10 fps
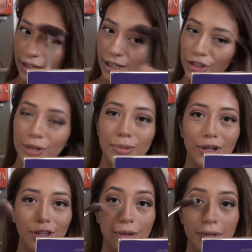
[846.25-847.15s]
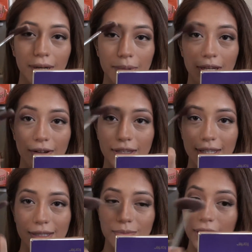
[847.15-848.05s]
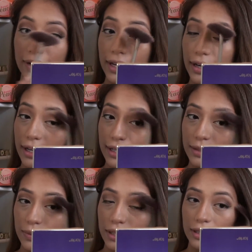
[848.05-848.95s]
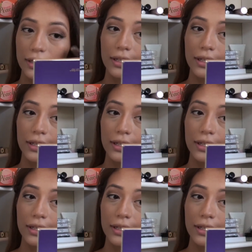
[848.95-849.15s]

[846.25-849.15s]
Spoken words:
and you can put a little bit up here in this brow area as well.